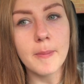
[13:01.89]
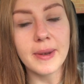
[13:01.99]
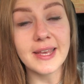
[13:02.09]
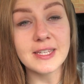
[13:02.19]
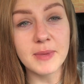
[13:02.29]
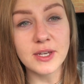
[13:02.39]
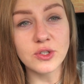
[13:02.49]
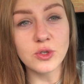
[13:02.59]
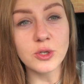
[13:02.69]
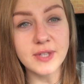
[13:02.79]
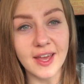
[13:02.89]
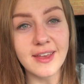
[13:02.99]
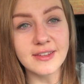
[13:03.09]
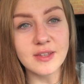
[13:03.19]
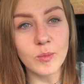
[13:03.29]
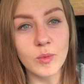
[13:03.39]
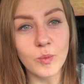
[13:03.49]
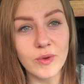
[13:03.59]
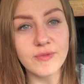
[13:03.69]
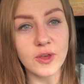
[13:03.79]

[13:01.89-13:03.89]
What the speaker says: Please make sure you take someone with